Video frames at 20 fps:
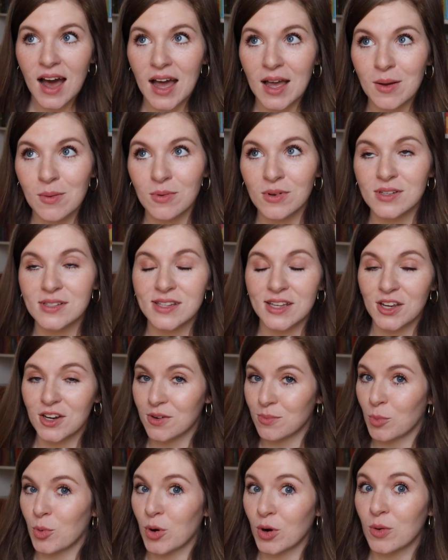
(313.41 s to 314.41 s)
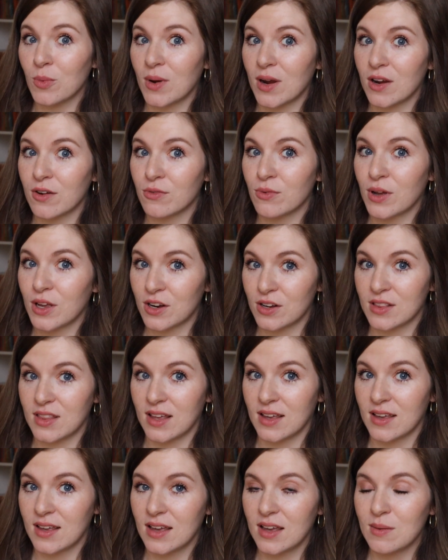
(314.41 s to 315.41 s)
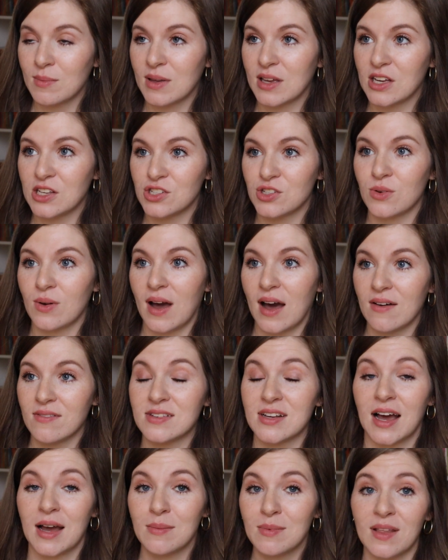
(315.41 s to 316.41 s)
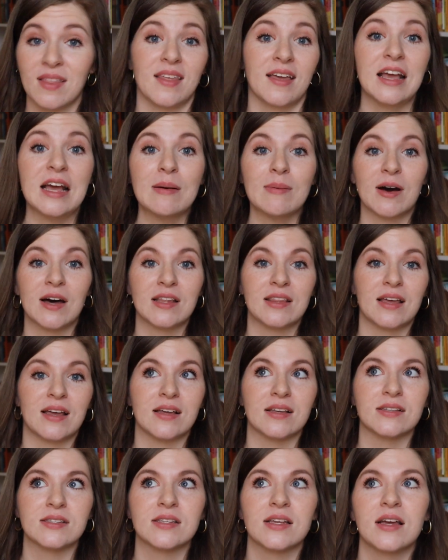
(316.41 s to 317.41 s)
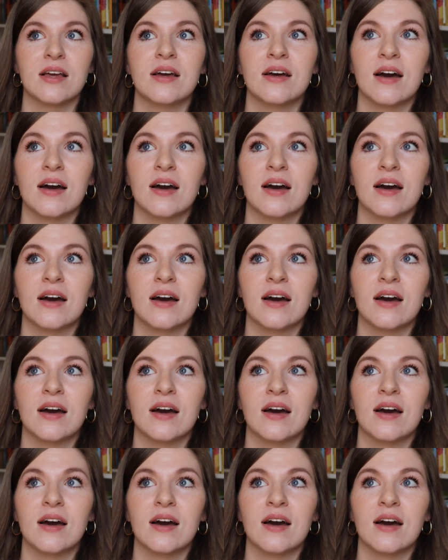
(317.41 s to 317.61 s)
I will say you're more aware of what you're thinking because you have time to think about things.